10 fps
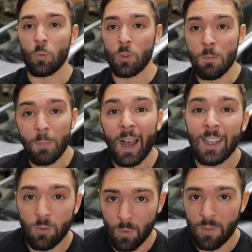
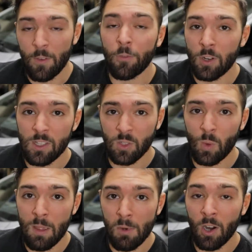combined with the front
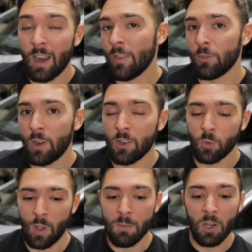sway bar and the rear
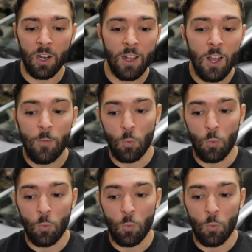sway bar.